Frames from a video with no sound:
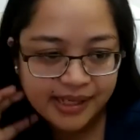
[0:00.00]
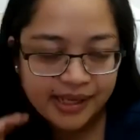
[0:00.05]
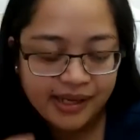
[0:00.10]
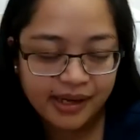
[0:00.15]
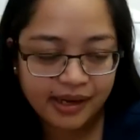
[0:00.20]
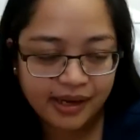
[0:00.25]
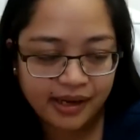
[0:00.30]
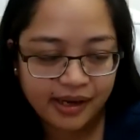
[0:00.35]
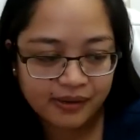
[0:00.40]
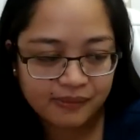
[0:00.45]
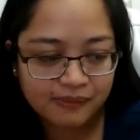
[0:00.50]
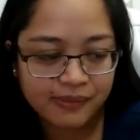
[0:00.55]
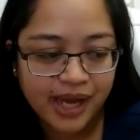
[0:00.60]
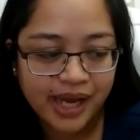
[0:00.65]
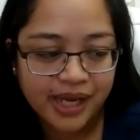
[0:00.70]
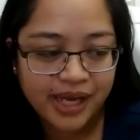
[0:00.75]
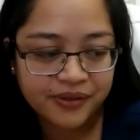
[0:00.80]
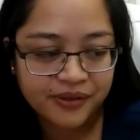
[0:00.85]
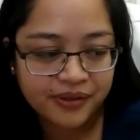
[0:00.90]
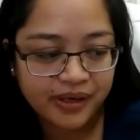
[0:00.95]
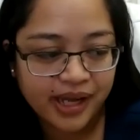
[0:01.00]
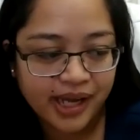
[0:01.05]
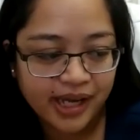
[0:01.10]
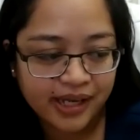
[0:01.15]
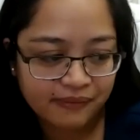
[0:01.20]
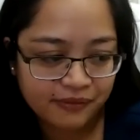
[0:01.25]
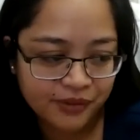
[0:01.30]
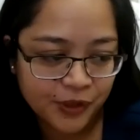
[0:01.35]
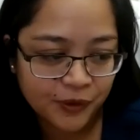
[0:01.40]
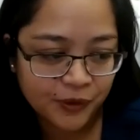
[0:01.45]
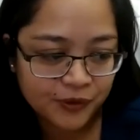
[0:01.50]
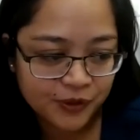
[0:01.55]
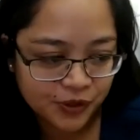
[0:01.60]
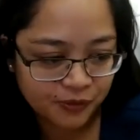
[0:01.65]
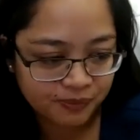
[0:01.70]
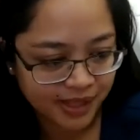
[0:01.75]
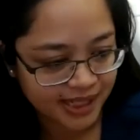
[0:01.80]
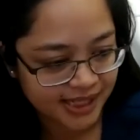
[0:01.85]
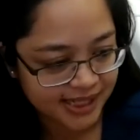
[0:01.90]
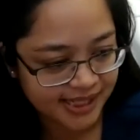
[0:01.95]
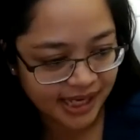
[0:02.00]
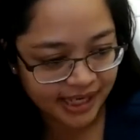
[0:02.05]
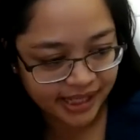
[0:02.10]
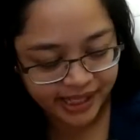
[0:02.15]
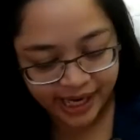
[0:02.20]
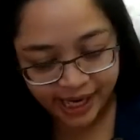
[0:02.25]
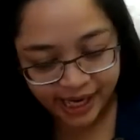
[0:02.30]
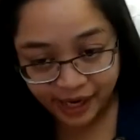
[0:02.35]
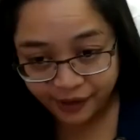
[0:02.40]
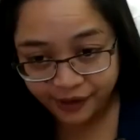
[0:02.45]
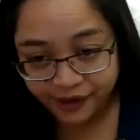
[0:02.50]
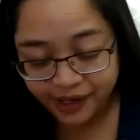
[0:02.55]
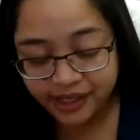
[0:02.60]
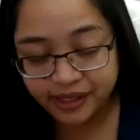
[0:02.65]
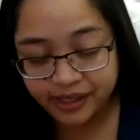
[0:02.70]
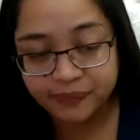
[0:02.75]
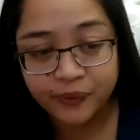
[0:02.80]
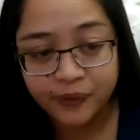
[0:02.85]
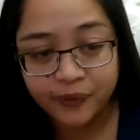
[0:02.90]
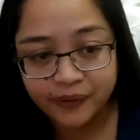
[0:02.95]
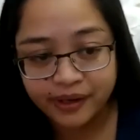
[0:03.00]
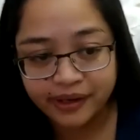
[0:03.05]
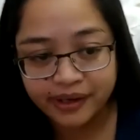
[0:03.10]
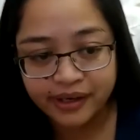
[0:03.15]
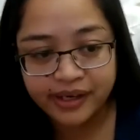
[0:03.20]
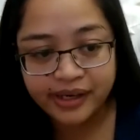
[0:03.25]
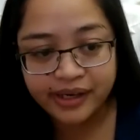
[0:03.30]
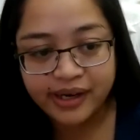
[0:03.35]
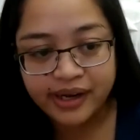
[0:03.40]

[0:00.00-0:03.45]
I don't do bedside care anymore,